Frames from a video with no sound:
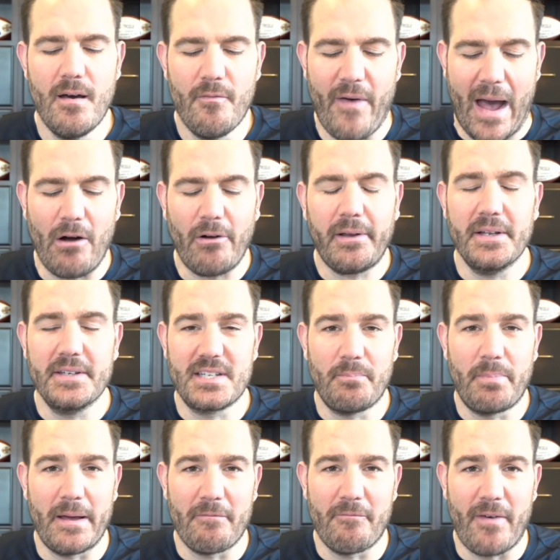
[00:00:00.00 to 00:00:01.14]
Falcons have
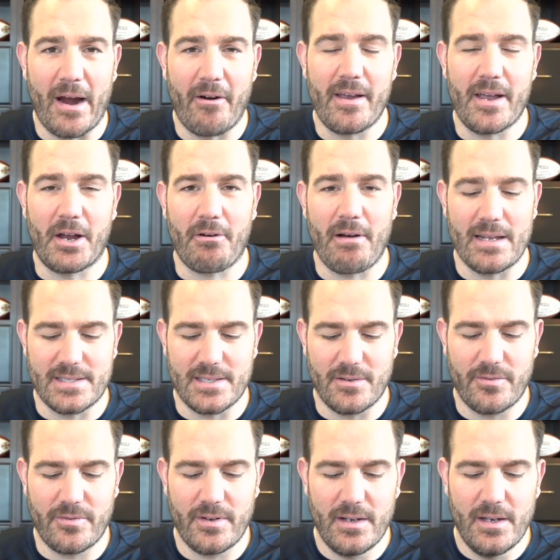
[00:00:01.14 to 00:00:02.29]
been very aggressive.
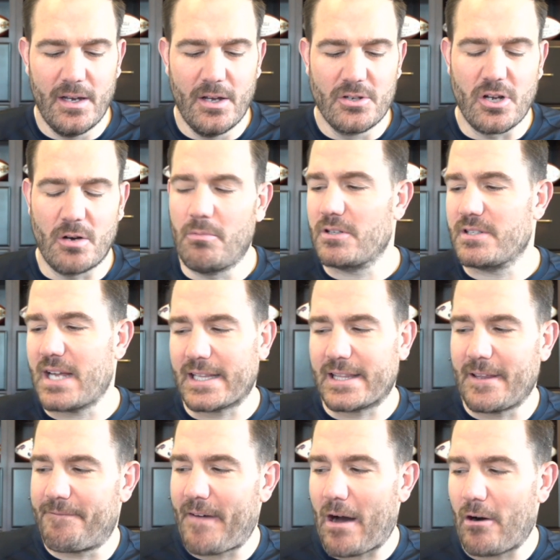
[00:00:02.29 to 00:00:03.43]
It's almost like
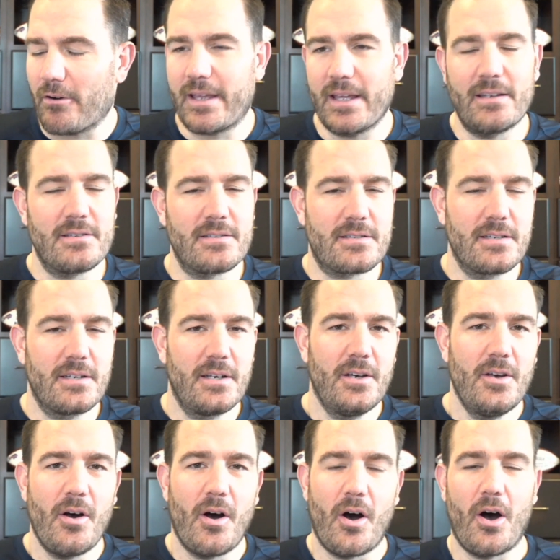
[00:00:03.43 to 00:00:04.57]
the Falcons
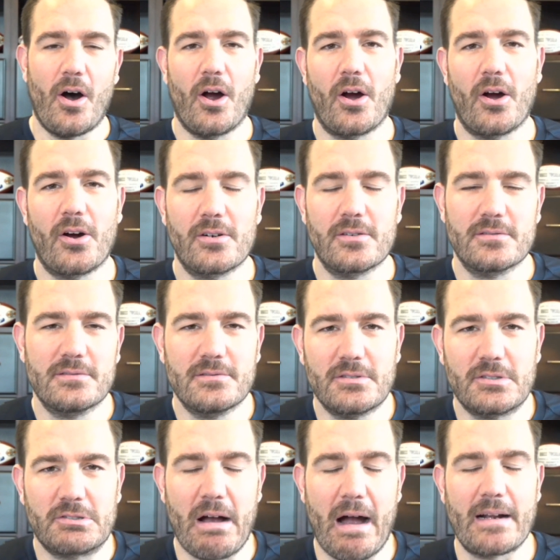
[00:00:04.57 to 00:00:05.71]
are
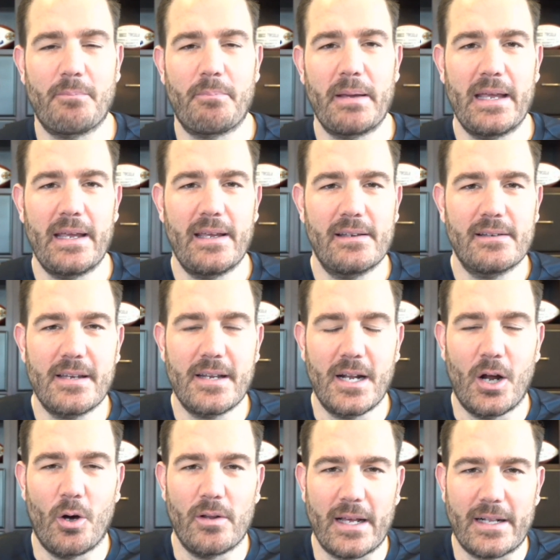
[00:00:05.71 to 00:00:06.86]
trying to be, you
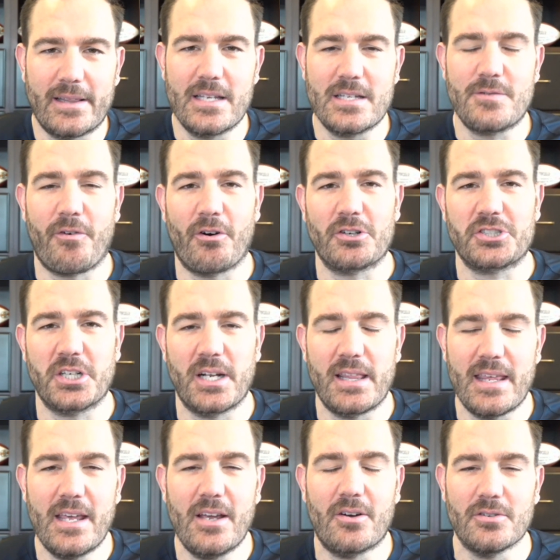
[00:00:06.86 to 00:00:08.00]
know, like this version of
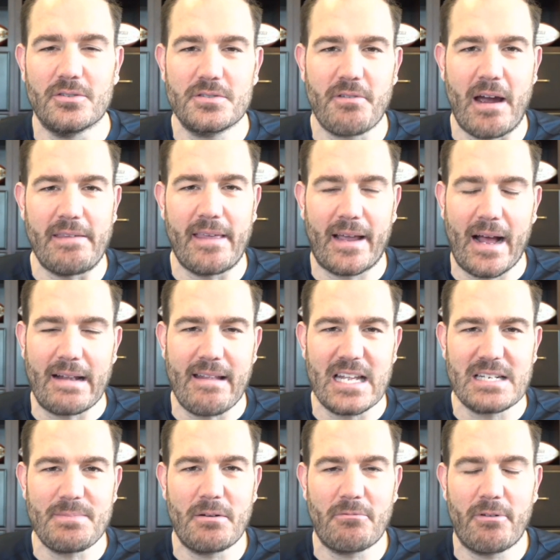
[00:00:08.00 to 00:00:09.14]
the Eagles, right? They got
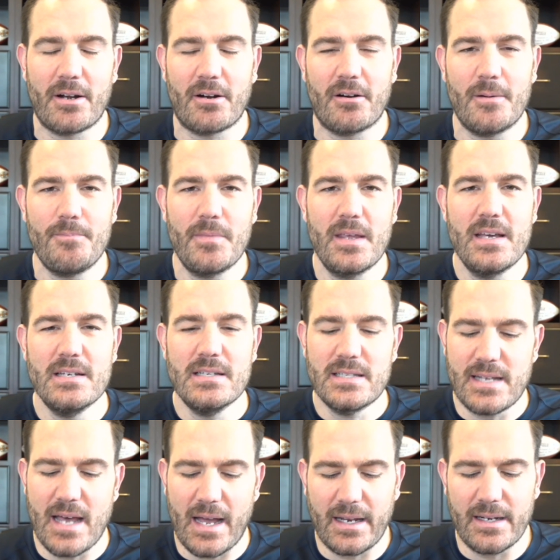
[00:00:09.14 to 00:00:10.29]
Desmond Ridder,
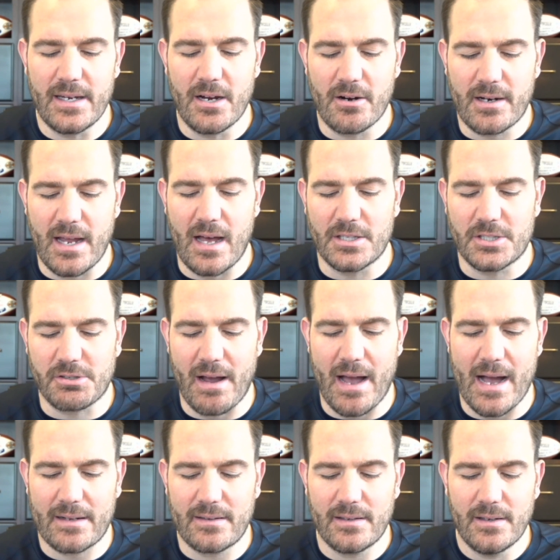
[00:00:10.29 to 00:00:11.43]
second year
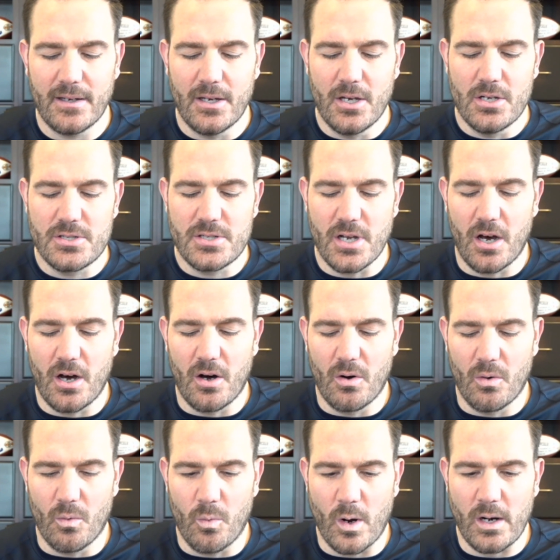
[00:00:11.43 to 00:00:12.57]
contract.
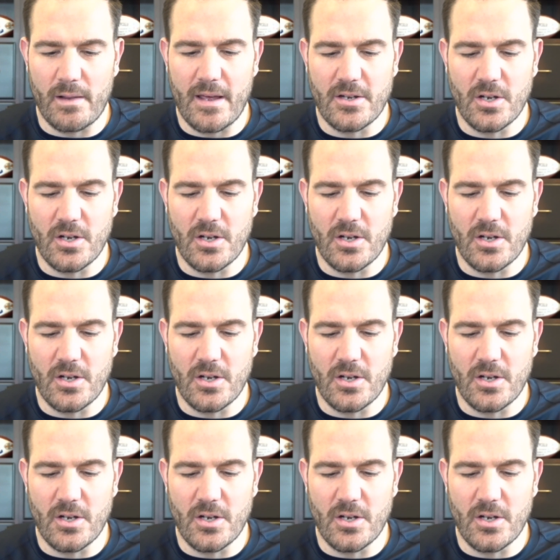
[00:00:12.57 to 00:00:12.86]
So what are they